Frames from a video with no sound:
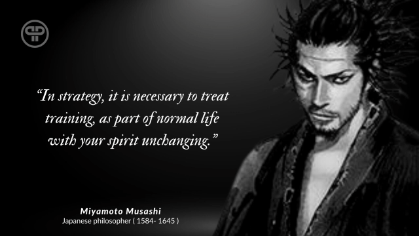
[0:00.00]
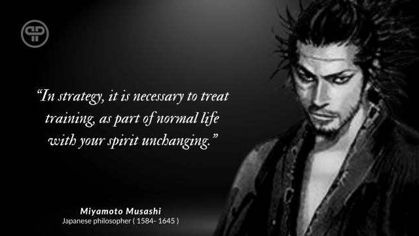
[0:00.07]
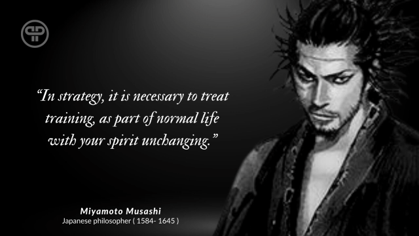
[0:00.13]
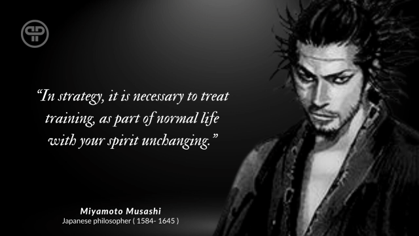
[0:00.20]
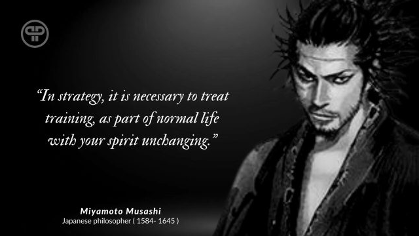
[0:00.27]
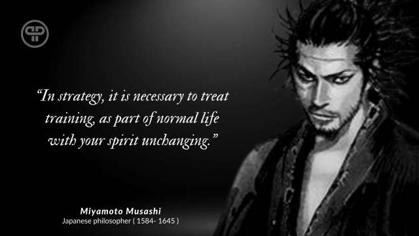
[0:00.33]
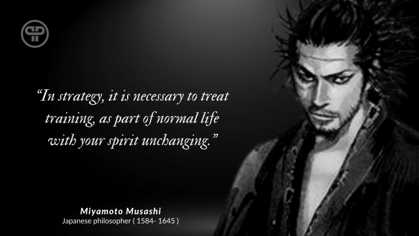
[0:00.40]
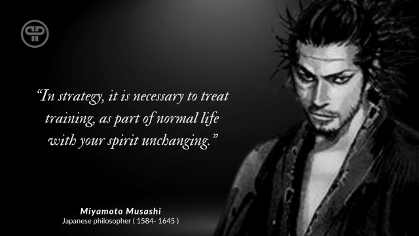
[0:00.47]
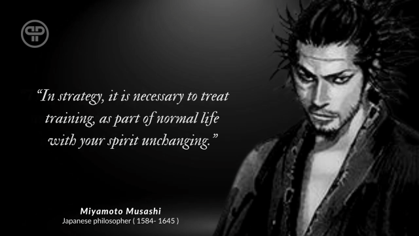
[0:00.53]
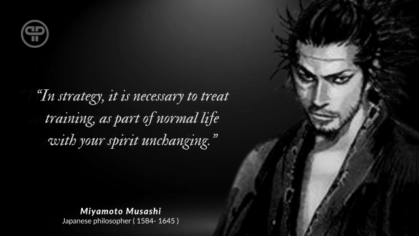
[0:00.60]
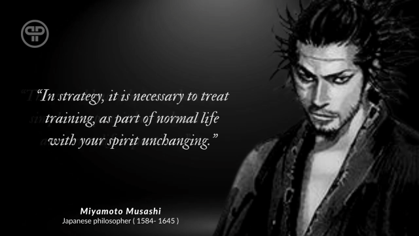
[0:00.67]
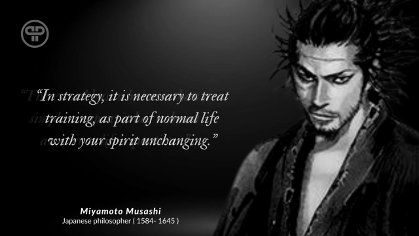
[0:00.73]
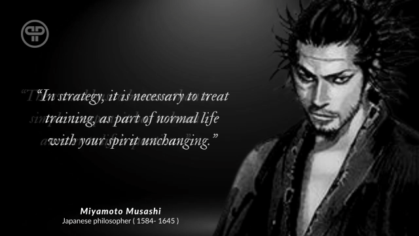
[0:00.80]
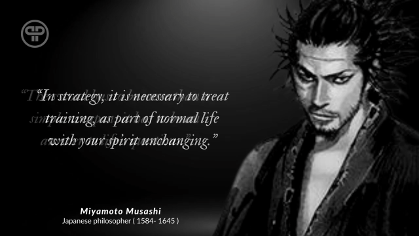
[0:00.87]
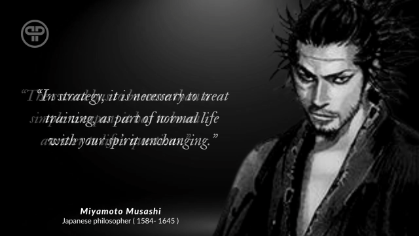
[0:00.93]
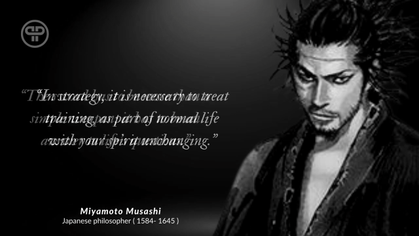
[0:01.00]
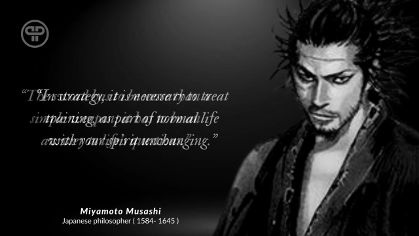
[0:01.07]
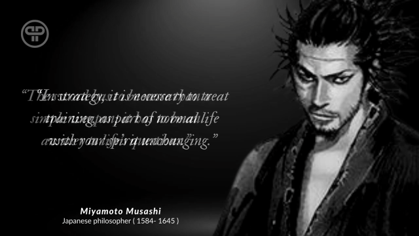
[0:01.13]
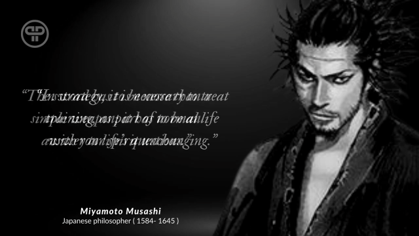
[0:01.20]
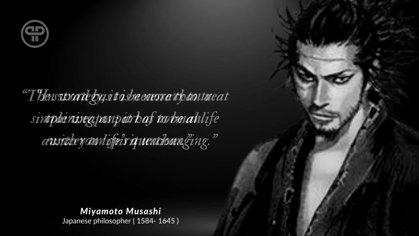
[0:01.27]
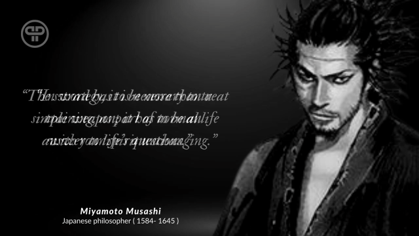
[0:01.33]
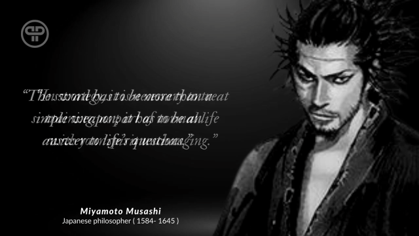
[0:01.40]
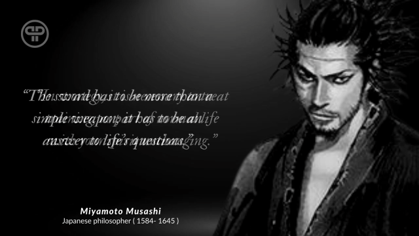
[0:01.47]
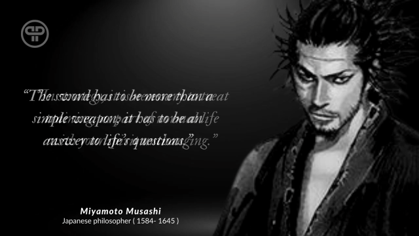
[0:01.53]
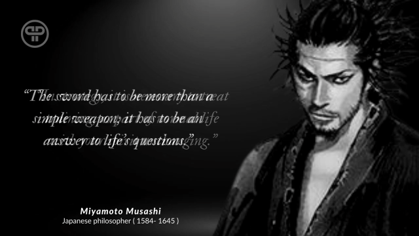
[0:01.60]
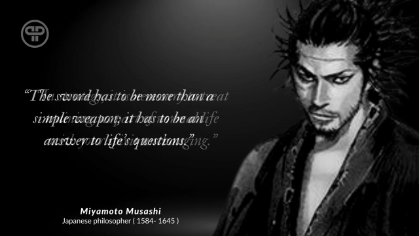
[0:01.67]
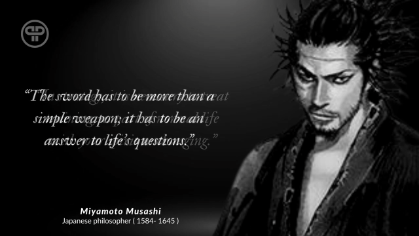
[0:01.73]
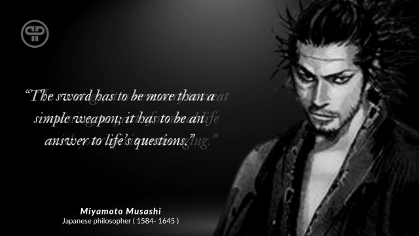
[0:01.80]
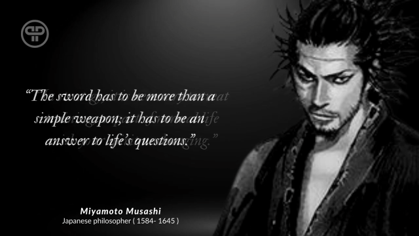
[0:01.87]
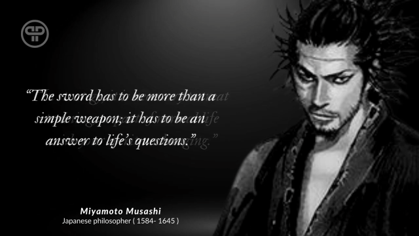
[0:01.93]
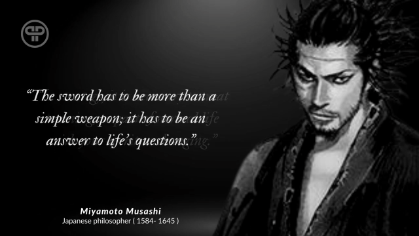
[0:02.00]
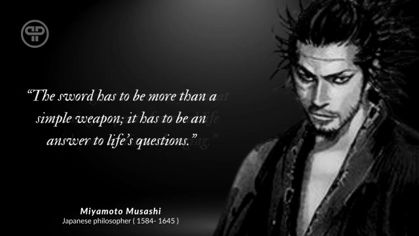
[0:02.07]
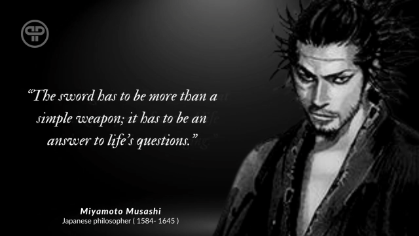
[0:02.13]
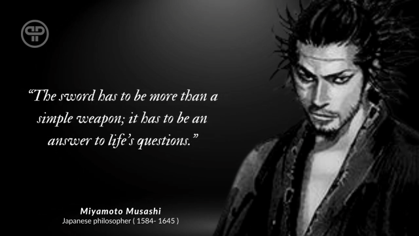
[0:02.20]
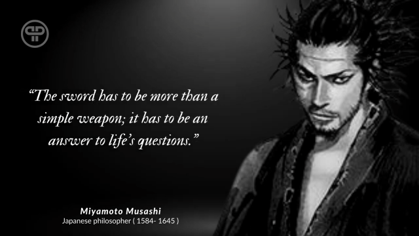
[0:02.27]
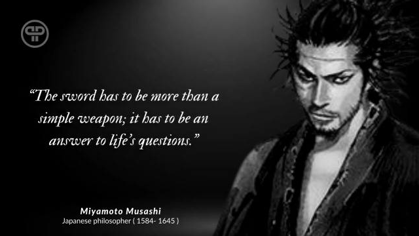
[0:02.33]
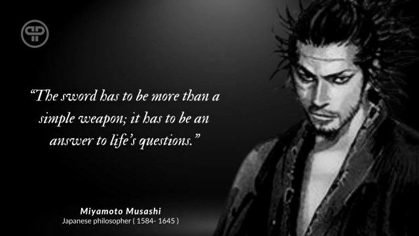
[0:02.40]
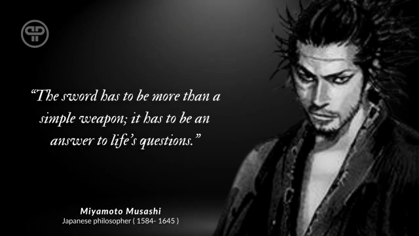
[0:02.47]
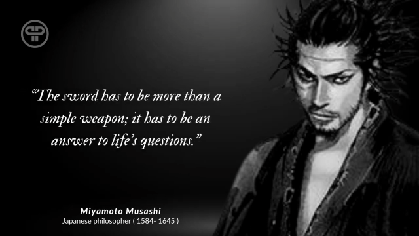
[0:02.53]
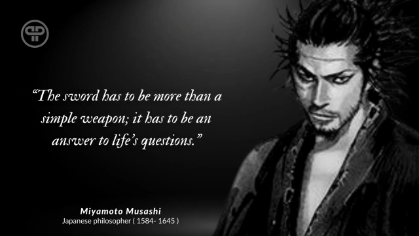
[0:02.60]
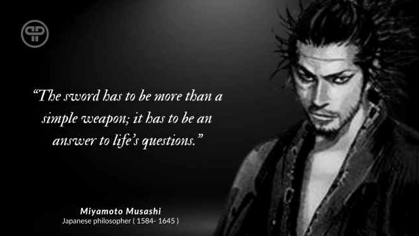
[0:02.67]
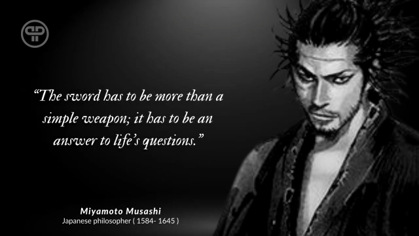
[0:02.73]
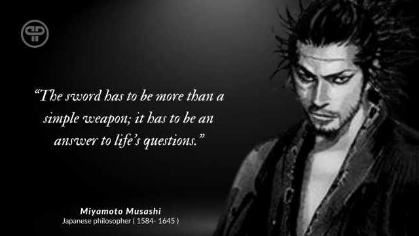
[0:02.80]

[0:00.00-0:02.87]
[no speech]